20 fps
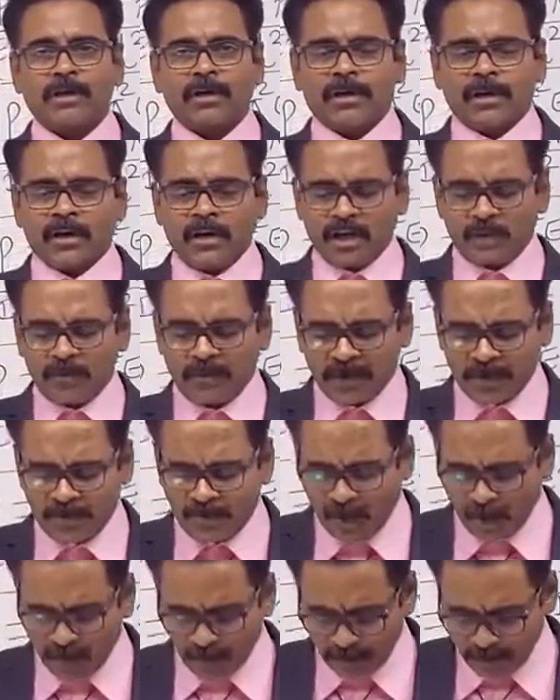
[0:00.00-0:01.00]
It may
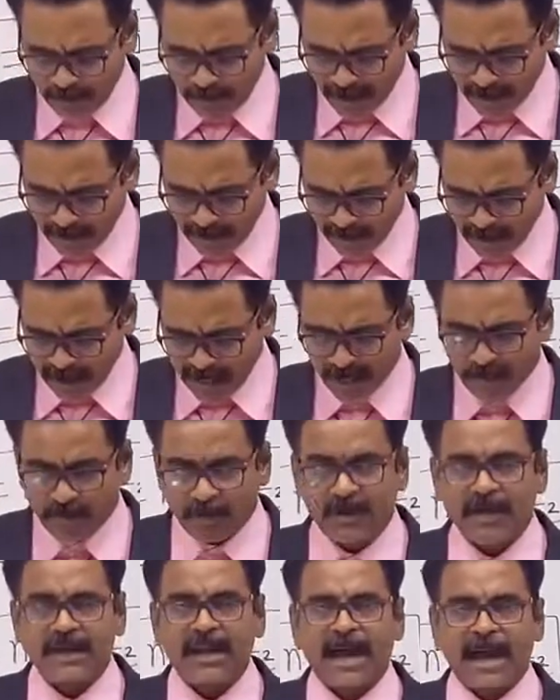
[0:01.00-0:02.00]
buckle
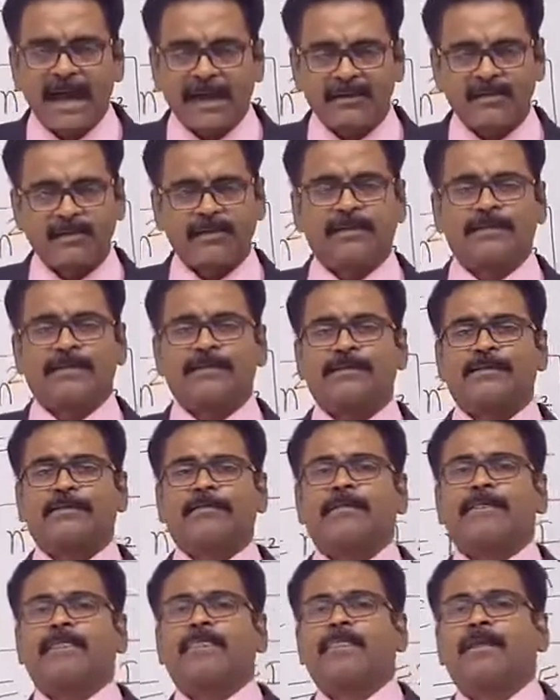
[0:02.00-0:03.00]
about an axis
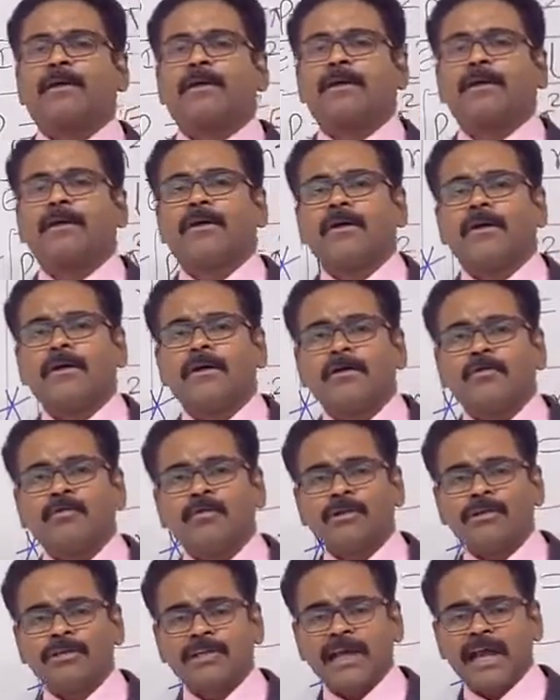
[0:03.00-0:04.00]

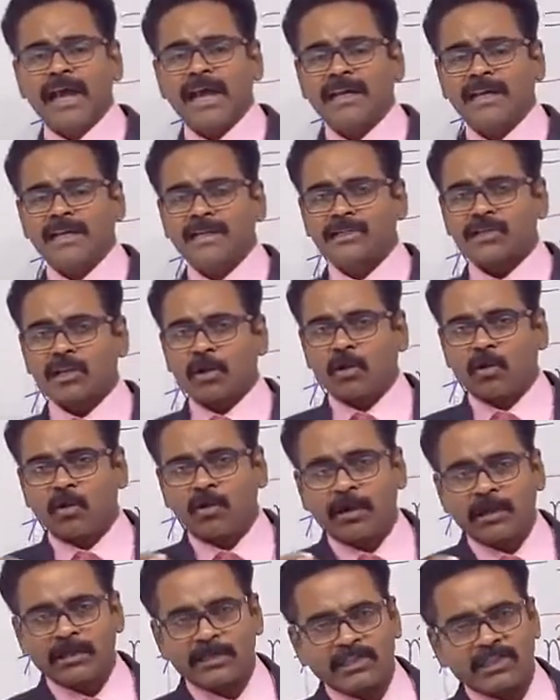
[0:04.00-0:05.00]
which carries
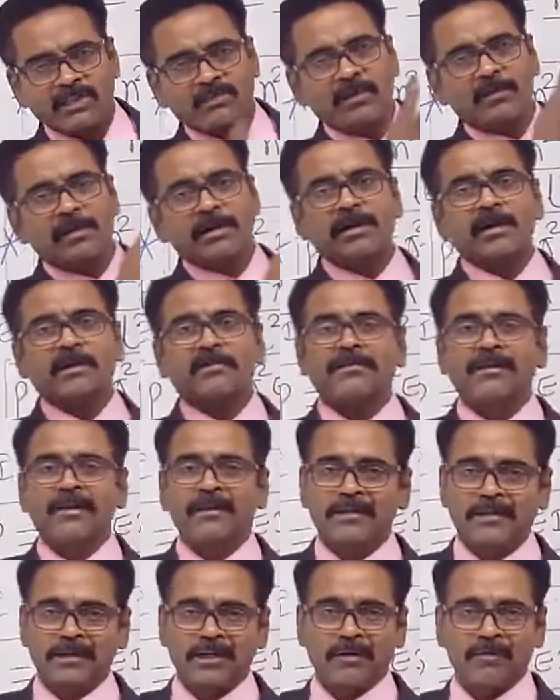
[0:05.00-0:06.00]
lowest moment of
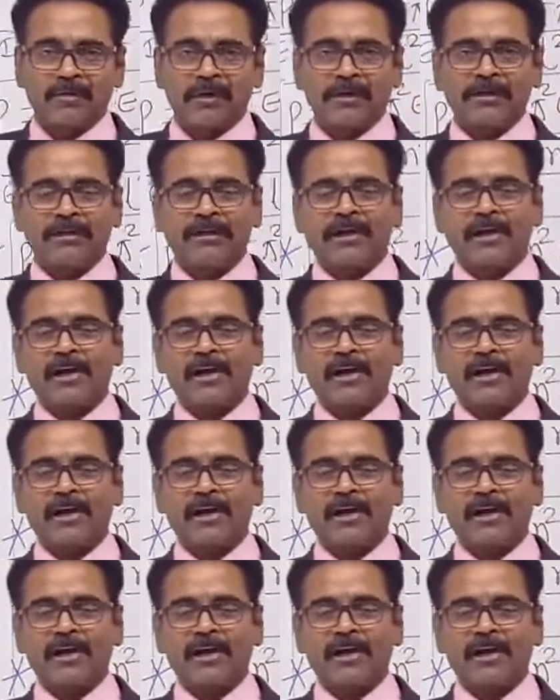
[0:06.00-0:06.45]
inertia, man.